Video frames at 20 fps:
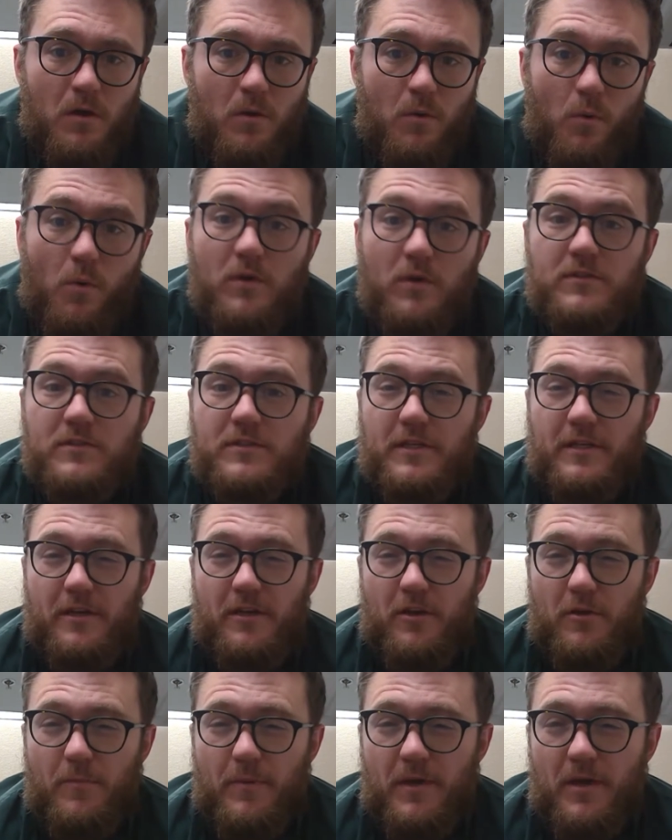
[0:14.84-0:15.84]
Ones that need
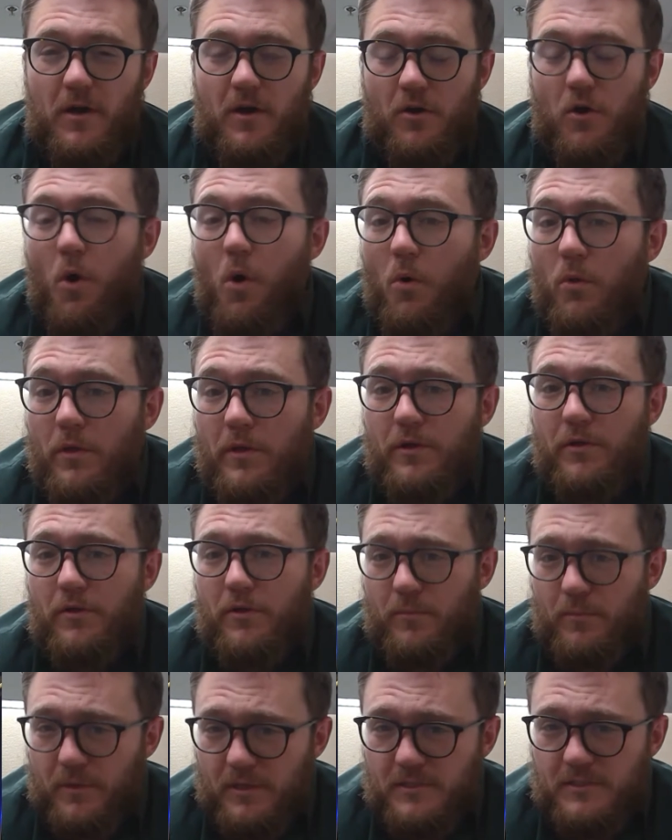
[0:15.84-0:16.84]
to be on only
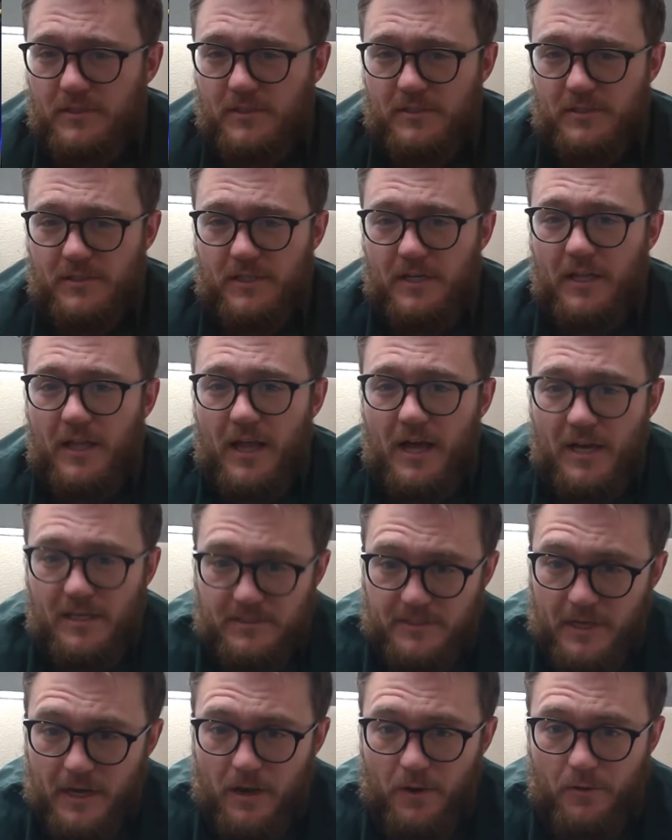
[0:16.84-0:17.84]
during business and class
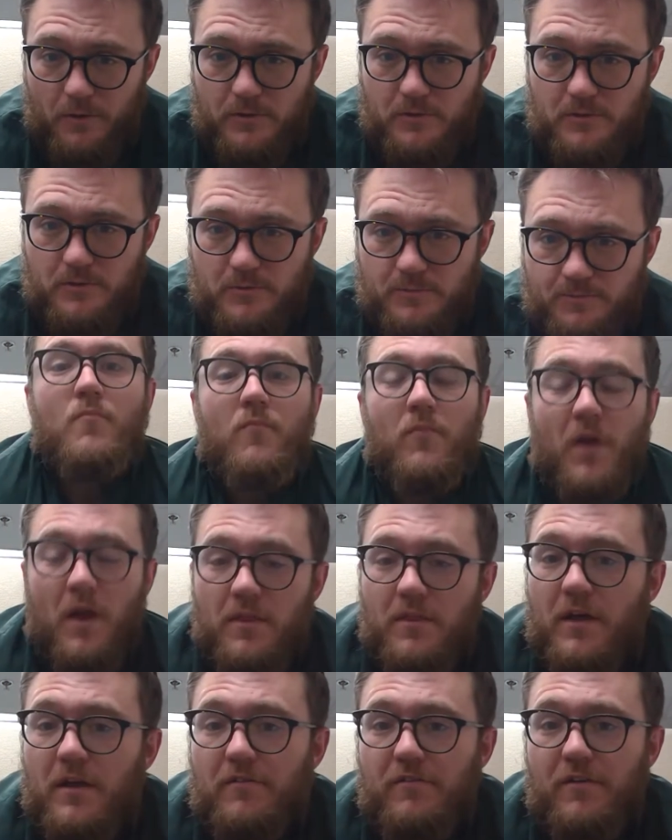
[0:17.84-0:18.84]
hours. And
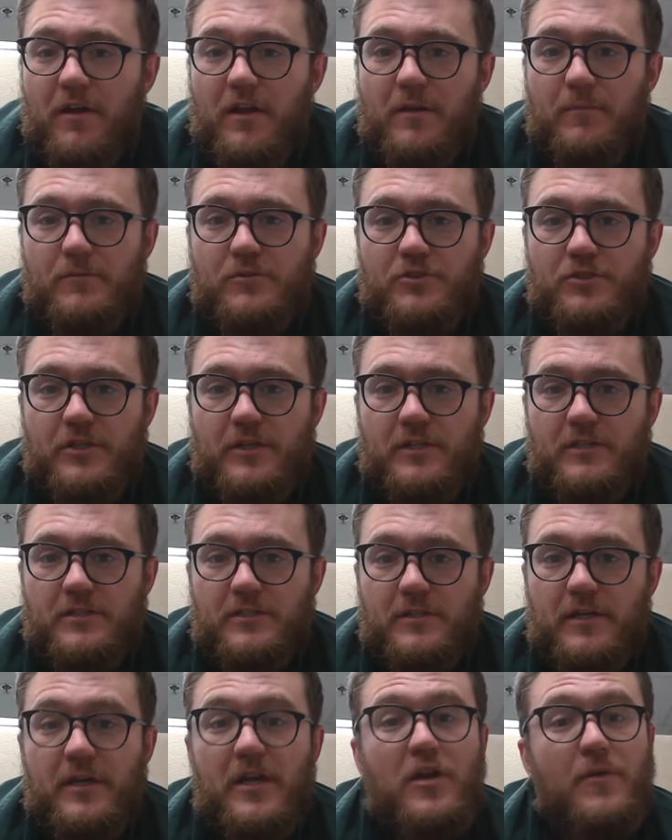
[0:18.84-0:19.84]
then vending machines
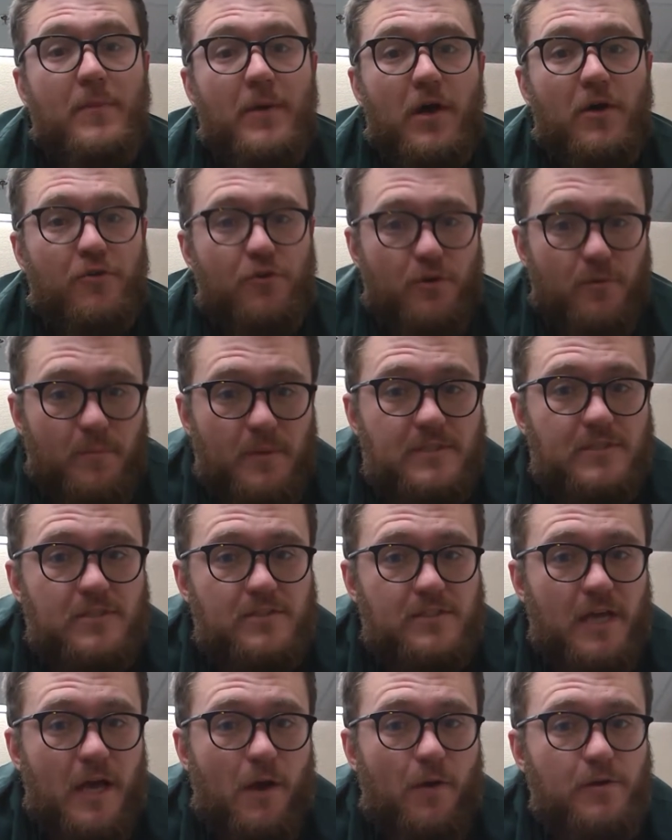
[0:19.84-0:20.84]
that need to be on during business
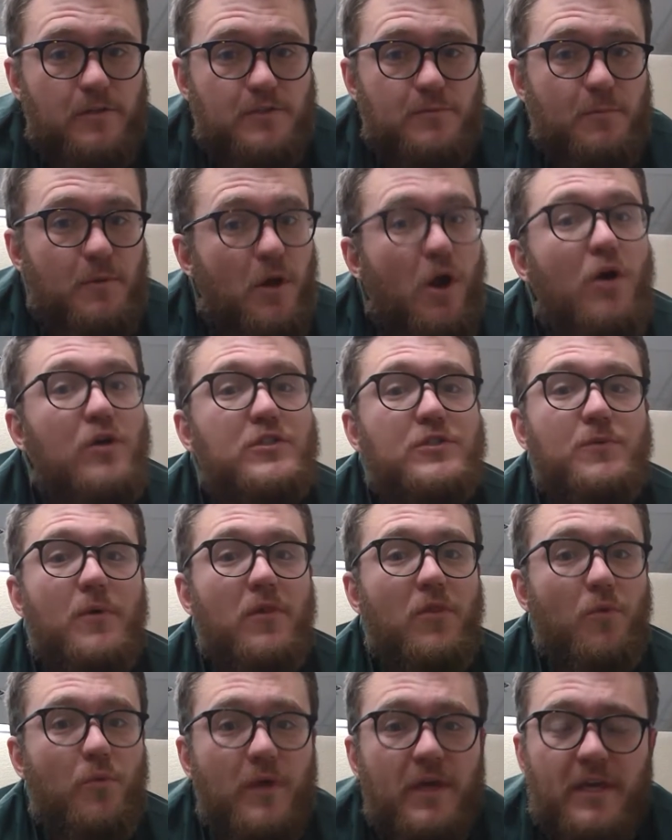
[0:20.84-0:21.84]
hours, but also on
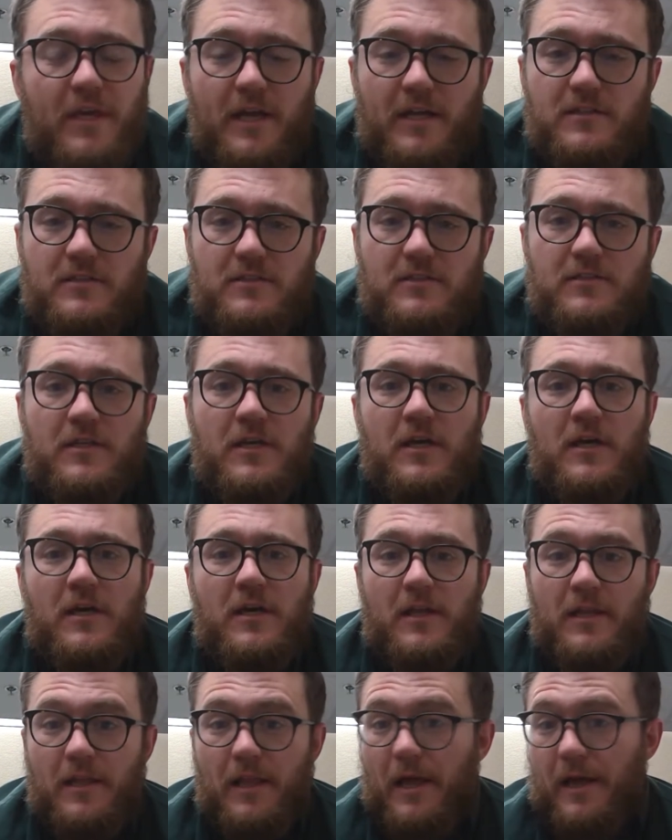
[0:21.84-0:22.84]
the weekends,
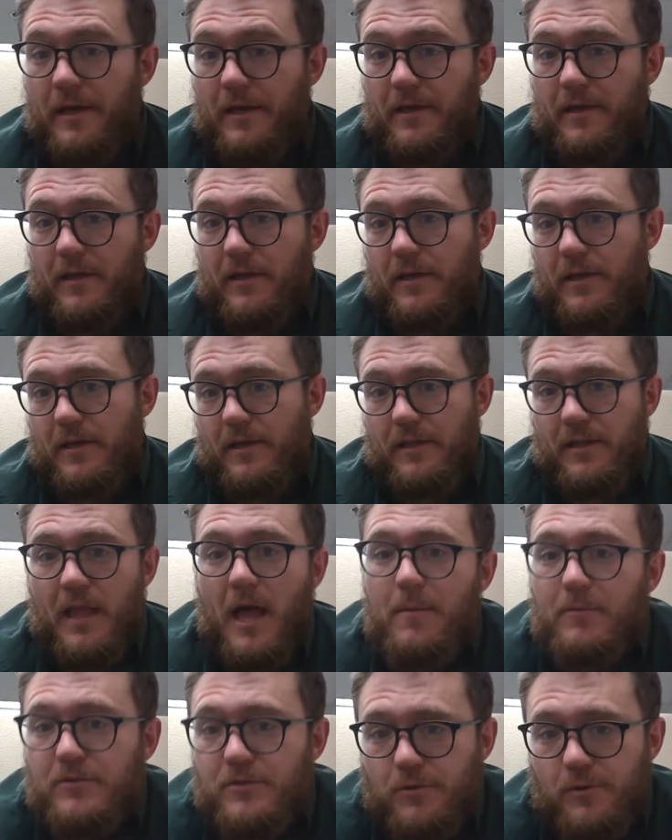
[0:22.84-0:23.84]
like in
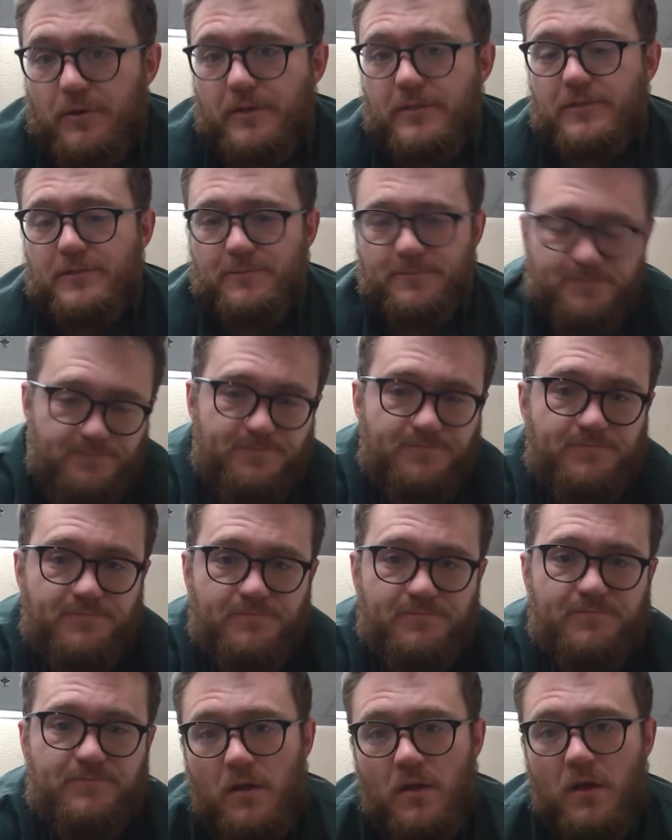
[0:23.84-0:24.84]
laboratories.
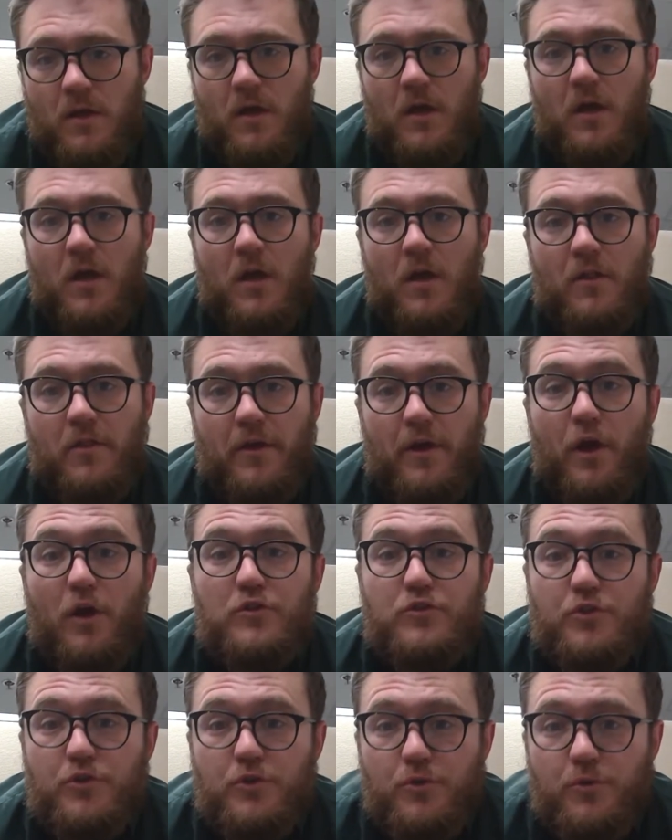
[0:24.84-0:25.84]
There are
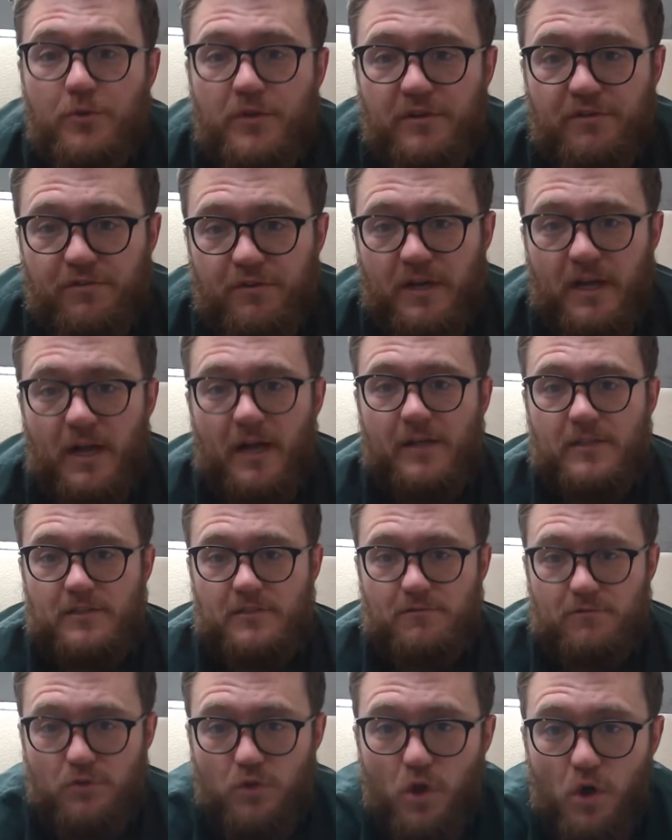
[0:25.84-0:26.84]
two different kinds
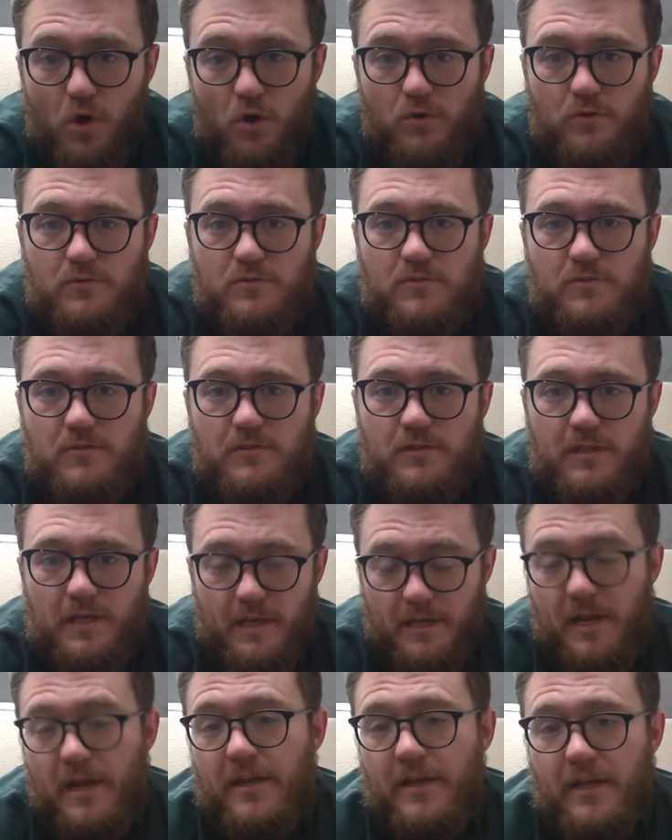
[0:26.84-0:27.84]
of loads
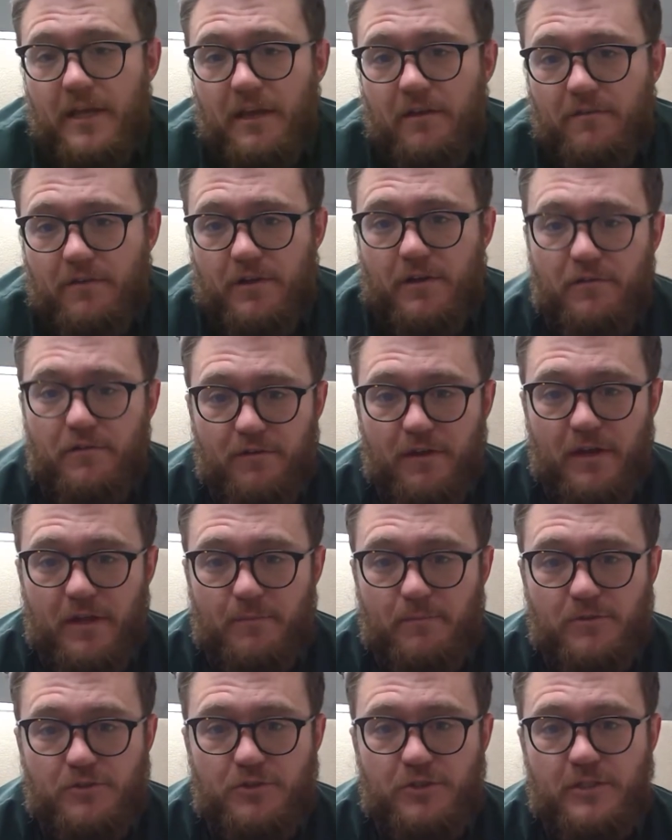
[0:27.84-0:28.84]
in any given
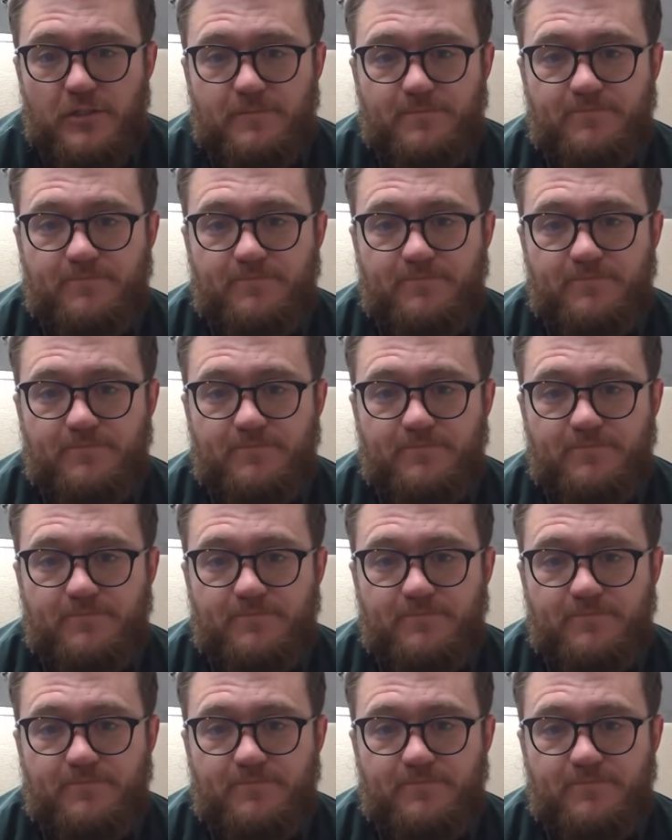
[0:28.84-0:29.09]
vending machine: